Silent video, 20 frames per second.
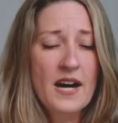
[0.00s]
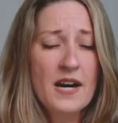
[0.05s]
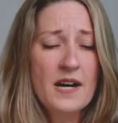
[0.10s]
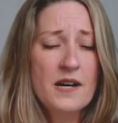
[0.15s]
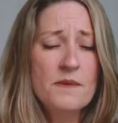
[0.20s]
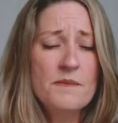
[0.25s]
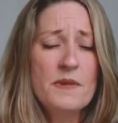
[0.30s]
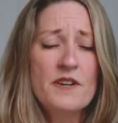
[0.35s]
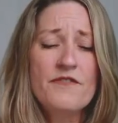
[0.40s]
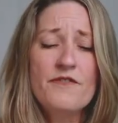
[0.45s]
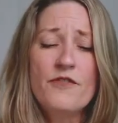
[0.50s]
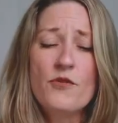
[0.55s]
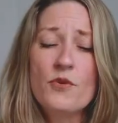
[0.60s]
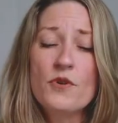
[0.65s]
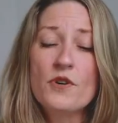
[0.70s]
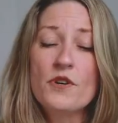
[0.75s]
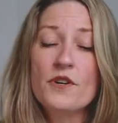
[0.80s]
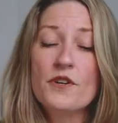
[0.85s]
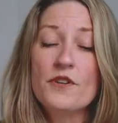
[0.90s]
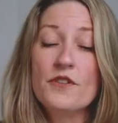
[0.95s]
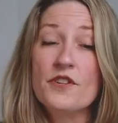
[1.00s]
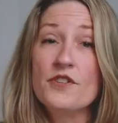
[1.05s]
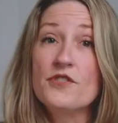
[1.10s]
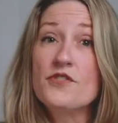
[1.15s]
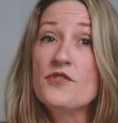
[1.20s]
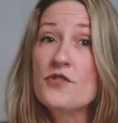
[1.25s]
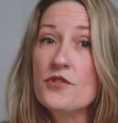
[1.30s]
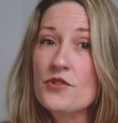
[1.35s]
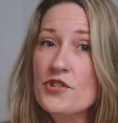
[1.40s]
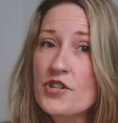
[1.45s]
Um, for the
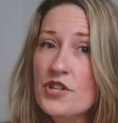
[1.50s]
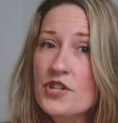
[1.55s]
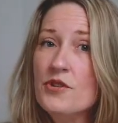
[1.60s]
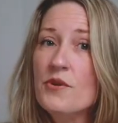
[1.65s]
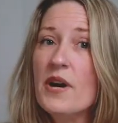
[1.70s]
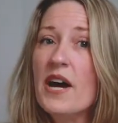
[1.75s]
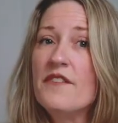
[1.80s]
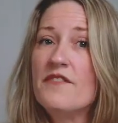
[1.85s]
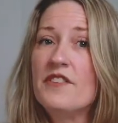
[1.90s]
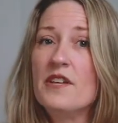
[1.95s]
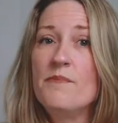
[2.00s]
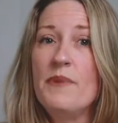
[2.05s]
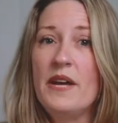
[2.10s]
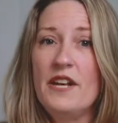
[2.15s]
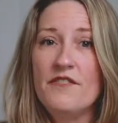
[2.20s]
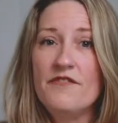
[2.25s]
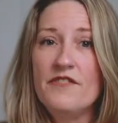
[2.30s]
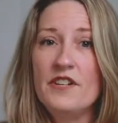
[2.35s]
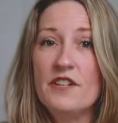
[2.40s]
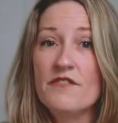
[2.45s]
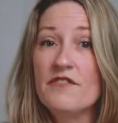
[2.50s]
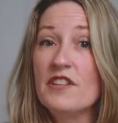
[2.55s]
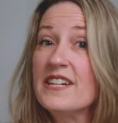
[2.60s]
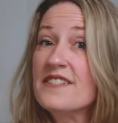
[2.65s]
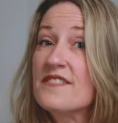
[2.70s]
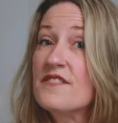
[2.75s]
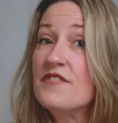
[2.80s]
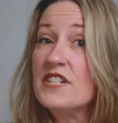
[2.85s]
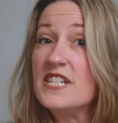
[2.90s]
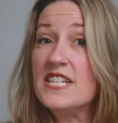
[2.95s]
surgeon, you have the benefit of
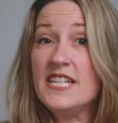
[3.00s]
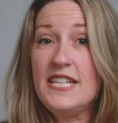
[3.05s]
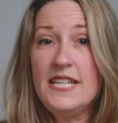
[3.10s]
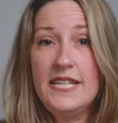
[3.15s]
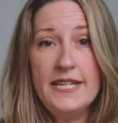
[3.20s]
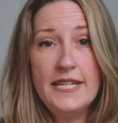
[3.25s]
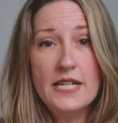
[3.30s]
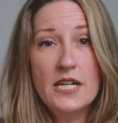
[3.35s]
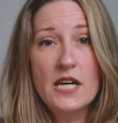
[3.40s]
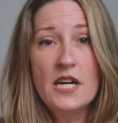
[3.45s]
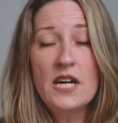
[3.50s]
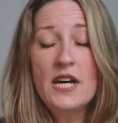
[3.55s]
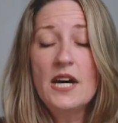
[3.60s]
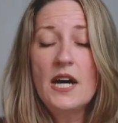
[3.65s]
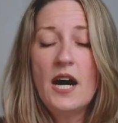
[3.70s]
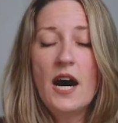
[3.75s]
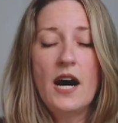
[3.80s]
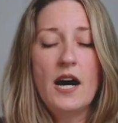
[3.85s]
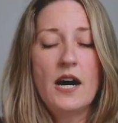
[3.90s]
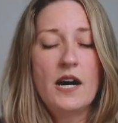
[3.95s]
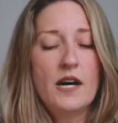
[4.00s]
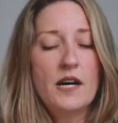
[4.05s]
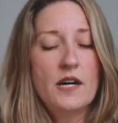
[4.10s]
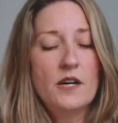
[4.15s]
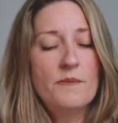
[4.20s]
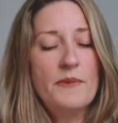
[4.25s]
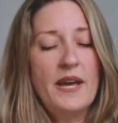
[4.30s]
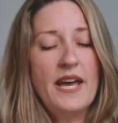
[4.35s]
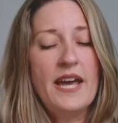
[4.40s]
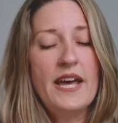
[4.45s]
less fatigue,
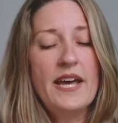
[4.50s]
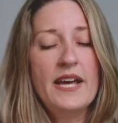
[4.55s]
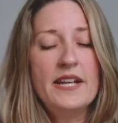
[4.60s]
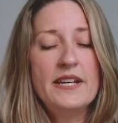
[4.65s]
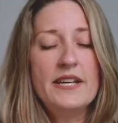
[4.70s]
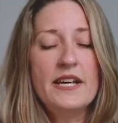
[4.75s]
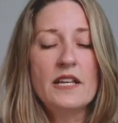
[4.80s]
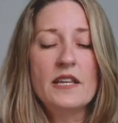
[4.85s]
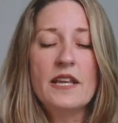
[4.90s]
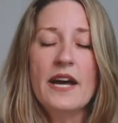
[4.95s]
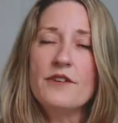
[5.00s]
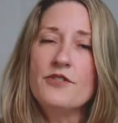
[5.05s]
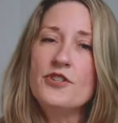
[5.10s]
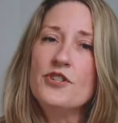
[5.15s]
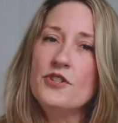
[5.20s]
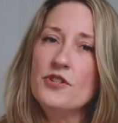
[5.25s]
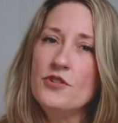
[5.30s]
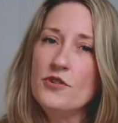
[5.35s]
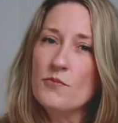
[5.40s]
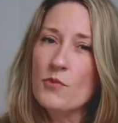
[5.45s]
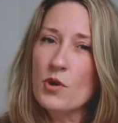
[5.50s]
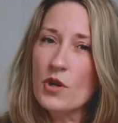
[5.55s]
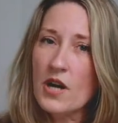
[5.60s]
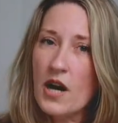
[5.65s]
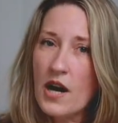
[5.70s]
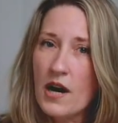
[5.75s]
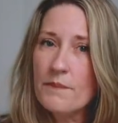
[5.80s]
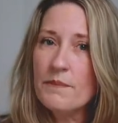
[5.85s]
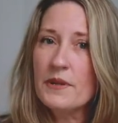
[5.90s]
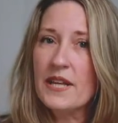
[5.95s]
um, and it allows you to do more
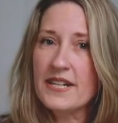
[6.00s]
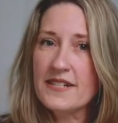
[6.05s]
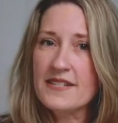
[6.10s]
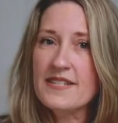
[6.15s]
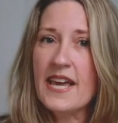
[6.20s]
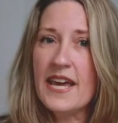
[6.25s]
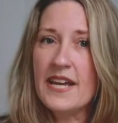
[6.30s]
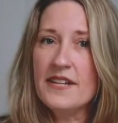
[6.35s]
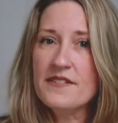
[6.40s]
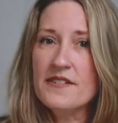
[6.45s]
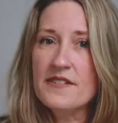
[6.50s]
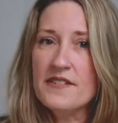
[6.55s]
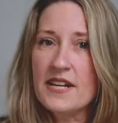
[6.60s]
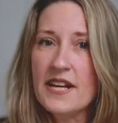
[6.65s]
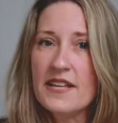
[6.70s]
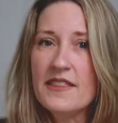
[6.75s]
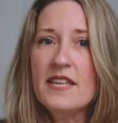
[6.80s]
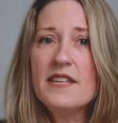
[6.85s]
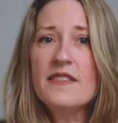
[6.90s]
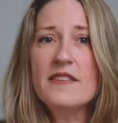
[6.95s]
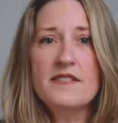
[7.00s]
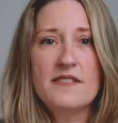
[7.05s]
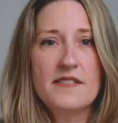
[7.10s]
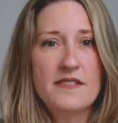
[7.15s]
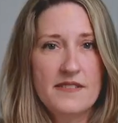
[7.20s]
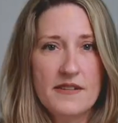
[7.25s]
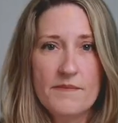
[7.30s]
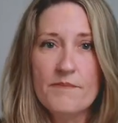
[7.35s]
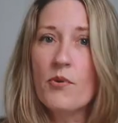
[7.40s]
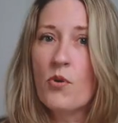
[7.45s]
complex cases. And I think this
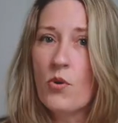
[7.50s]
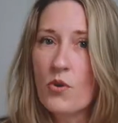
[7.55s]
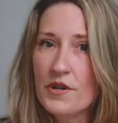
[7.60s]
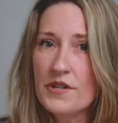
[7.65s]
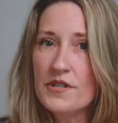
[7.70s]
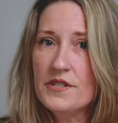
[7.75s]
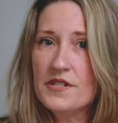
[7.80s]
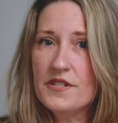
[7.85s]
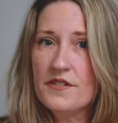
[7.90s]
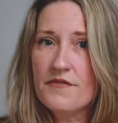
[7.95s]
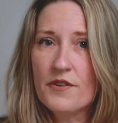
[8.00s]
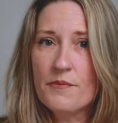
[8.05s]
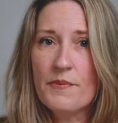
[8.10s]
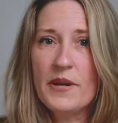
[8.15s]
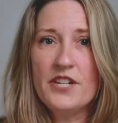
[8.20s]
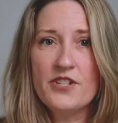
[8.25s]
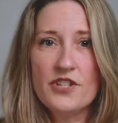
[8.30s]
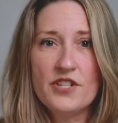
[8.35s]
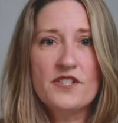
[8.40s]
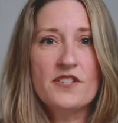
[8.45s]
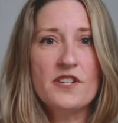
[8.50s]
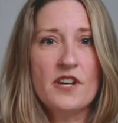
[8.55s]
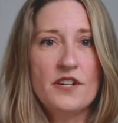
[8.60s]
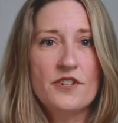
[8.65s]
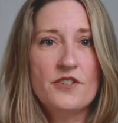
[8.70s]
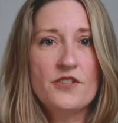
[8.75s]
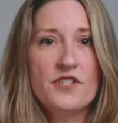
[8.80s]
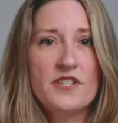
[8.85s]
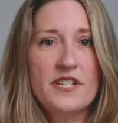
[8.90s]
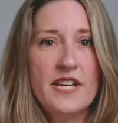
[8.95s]
is important for patients to
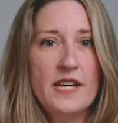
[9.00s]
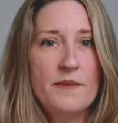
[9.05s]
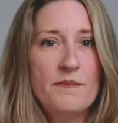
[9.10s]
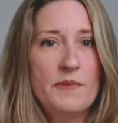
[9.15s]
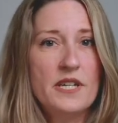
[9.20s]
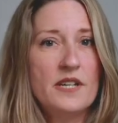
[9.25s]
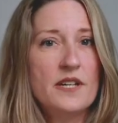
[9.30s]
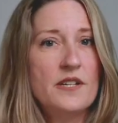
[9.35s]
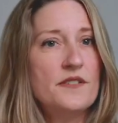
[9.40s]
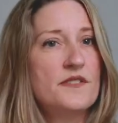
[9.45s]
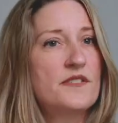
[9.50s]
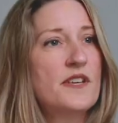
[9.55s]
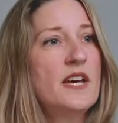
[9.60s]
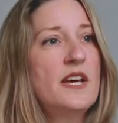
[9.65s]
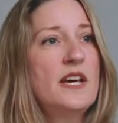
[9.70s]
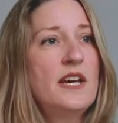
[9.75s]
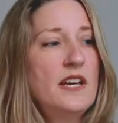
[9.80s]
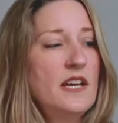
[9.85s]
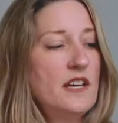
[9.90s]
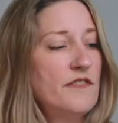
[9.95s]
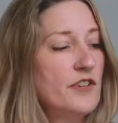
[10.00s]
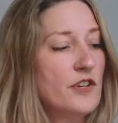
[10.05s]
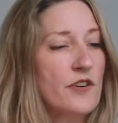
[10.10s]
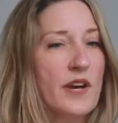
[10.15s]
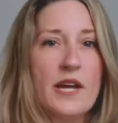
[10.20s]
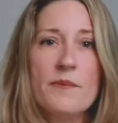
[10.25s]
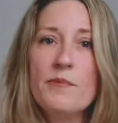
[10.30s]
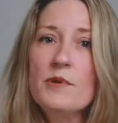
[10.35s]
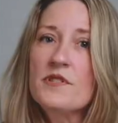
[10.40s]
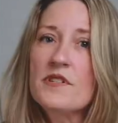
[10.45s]
understand because if you're
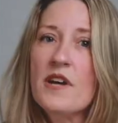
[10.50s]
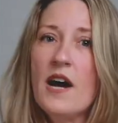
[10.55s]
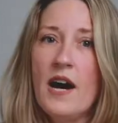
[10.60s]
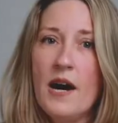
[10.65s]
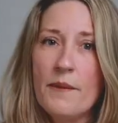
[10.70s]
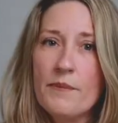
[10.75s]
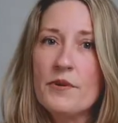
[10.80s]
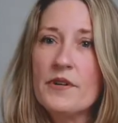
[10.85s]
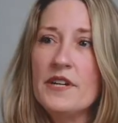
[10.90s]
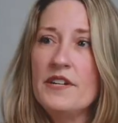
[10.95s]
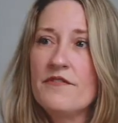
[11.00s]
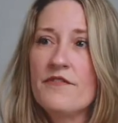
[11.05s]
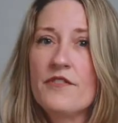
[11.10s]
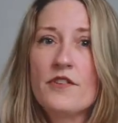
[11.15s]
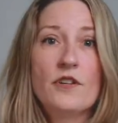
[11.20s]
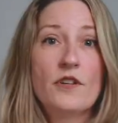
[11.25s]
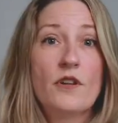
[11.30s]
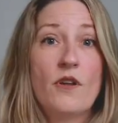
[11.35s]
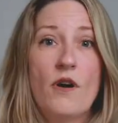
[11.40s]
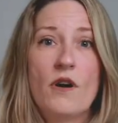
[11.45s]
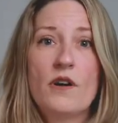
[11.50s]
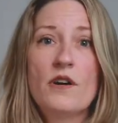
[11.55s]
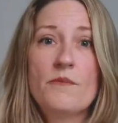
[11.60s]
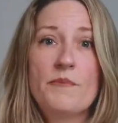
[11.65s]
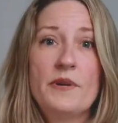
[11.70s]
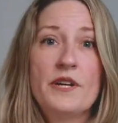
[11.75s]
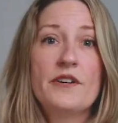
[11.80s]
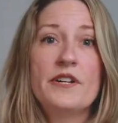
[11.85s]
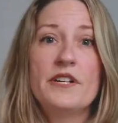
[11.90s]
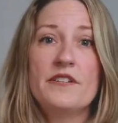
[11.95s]
able to operate for a longer
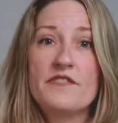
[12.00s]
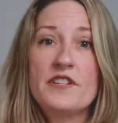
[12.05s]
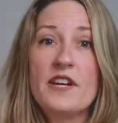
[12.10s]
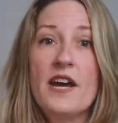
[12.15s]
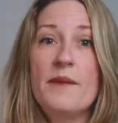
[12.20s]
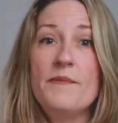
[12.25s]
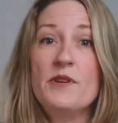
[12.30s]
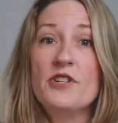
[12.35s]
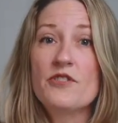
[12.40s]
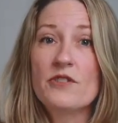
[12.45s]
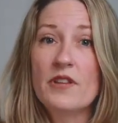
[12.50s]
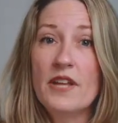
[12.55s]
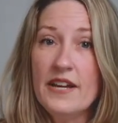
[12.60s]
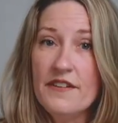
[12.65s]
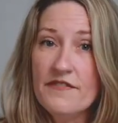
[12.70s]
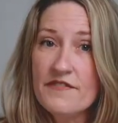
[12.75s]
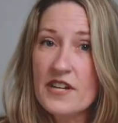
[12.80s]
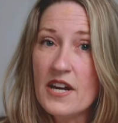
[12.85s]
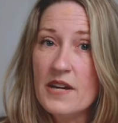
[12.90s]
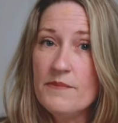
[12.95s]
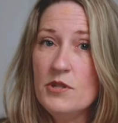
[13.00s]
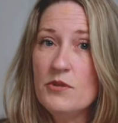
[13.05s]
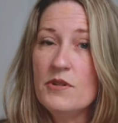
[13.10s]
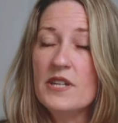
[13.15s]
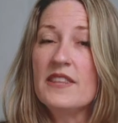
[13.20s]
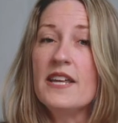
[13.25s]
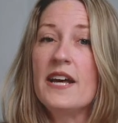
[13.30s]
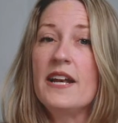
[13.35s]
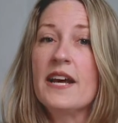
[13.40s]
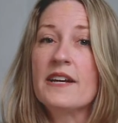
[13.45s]
period of time in your lifetime, you
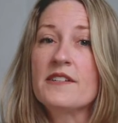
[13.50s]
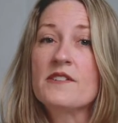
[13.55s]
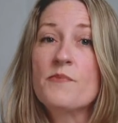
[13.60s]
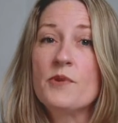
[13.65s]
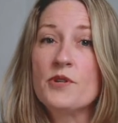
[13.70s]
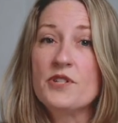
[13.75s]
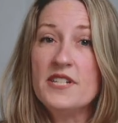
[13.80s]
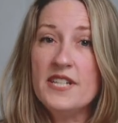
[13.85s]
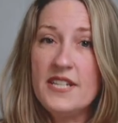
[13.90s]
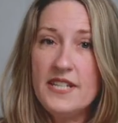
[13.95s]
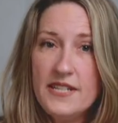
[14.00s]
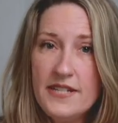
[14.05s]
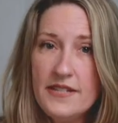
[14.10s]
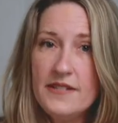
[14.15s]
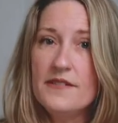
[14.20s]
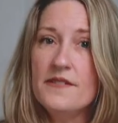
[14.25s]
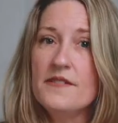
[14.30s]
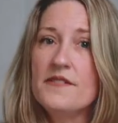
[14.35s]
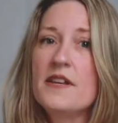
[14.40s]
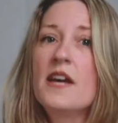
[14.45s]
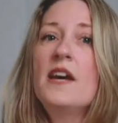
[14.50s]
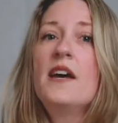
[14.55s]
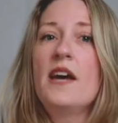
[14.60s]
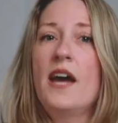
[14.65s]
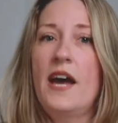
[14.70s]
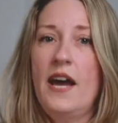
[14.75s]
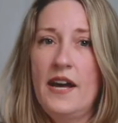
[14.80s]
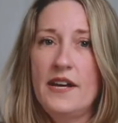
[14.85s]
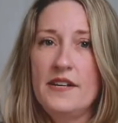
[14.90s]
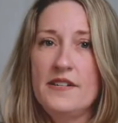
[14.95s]
get that expertise
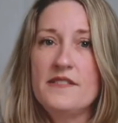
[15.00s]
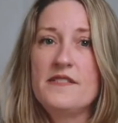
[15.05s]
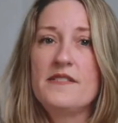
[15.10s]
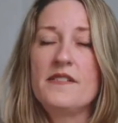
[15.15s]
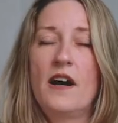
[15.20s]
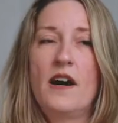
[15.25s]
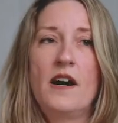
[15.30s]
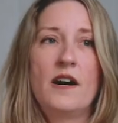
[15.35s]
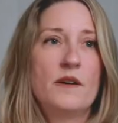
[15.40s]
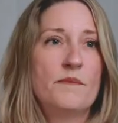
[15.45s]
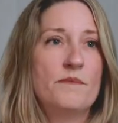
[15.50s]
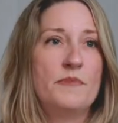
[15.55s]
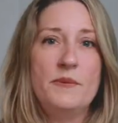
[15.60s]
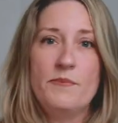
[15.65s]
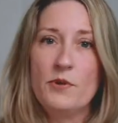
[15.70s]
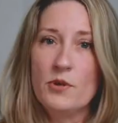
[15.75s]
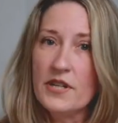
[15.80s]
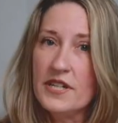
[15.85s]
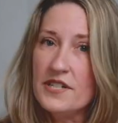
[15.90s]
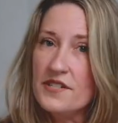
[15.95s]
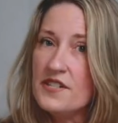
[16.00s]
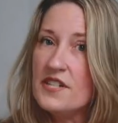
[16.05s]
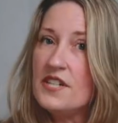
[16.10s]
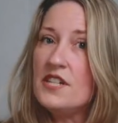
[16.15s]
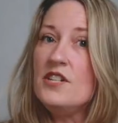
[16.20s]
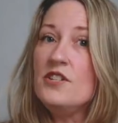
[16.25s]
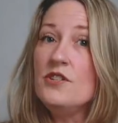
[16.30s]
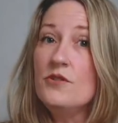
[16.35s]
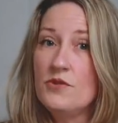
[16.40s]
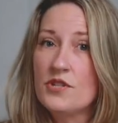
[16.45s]
as um, people
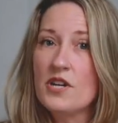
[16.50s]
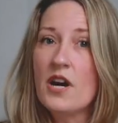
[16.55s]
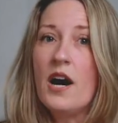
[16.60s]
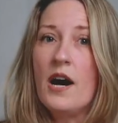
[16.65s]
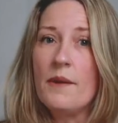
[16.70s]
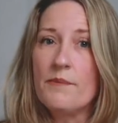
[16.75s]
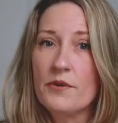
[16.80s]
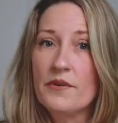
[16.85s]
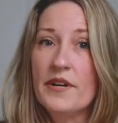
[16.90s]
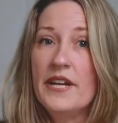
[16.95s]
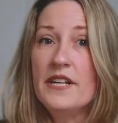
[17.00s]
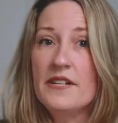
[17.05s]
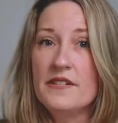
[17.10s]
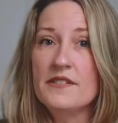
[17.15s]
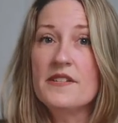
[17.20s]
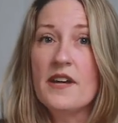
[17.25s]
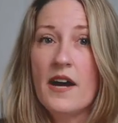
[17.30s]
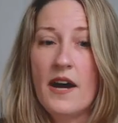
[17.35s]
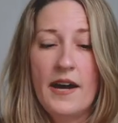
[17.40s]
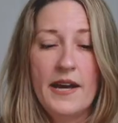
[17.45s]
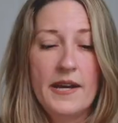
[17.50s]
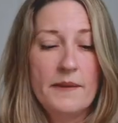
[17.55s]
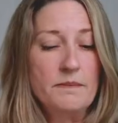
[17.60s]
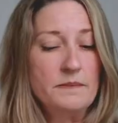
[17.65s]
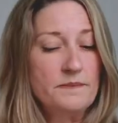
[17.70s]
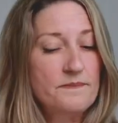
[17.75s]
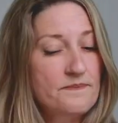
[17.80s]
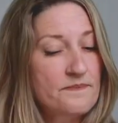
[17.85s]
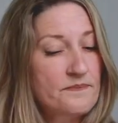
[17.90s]
continue to operate in time.